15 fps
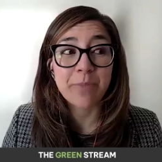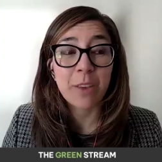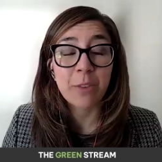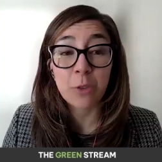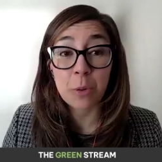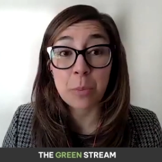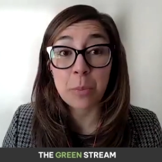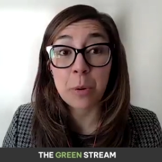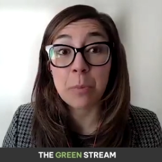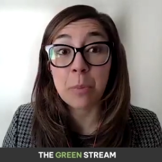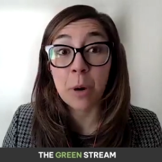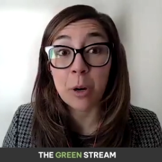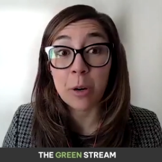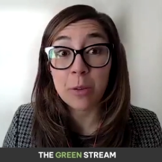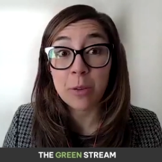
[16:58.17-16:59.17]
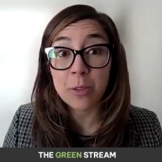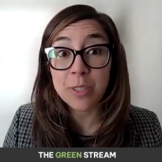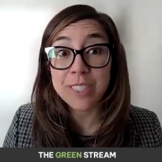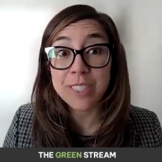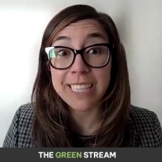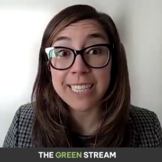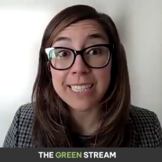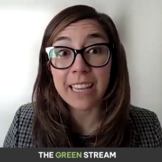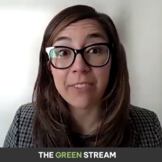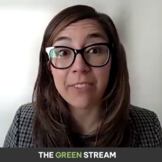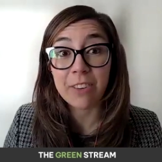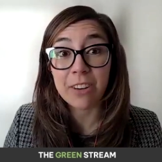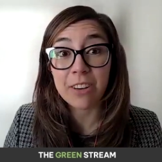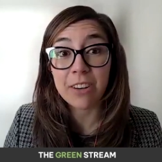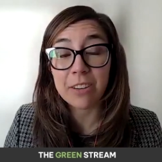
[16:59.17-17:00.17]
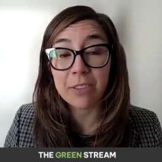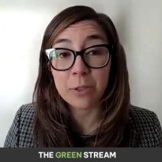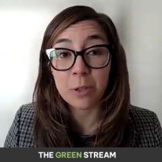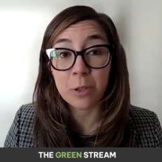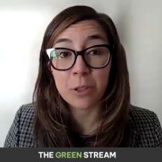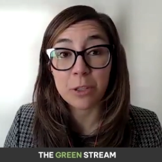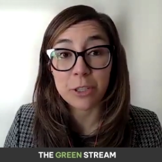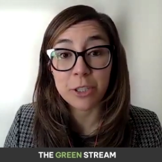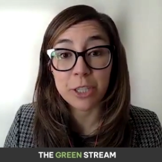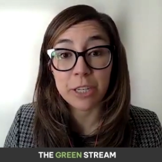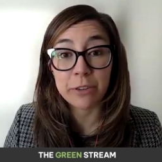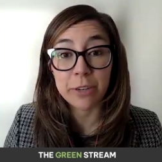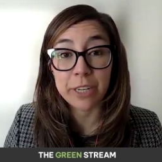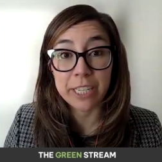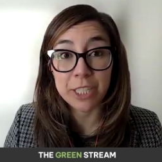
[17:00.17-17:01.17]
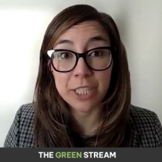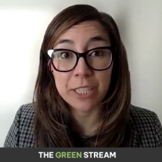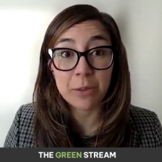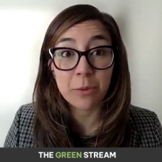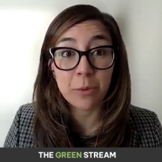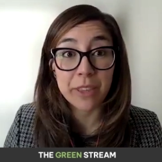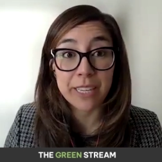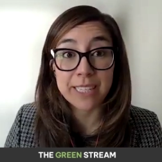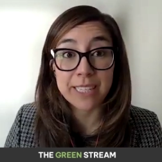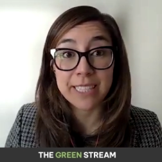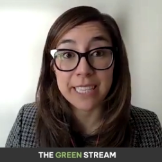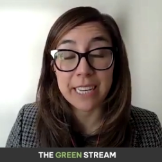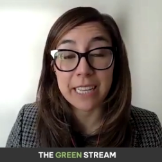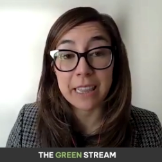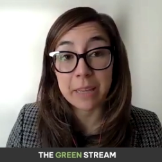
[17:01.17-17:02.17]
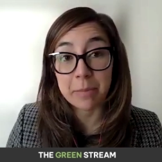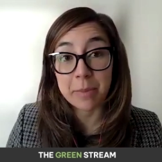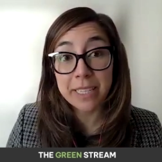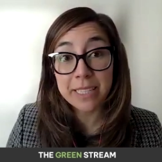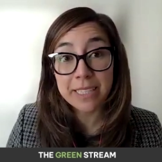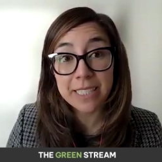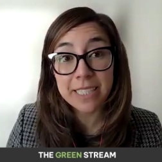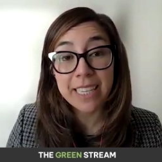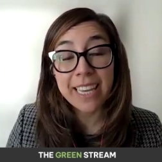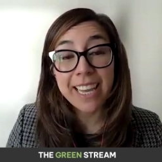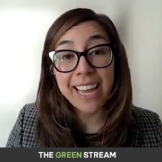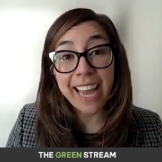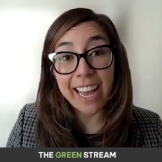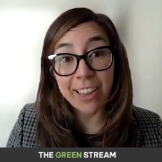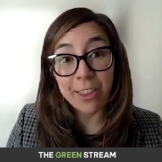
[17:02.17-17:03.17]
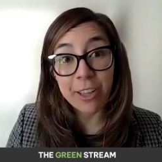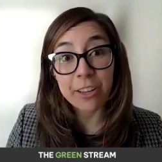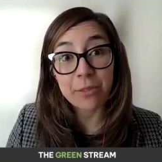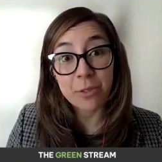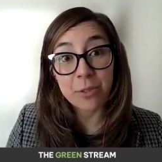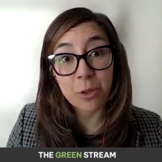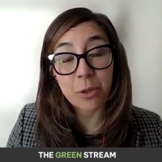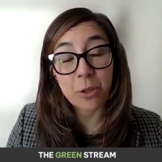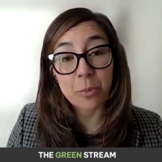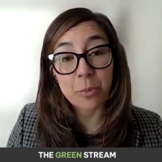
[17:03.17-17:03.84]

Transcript: sort of proposed this level of solar generation within city limits. A lot of solar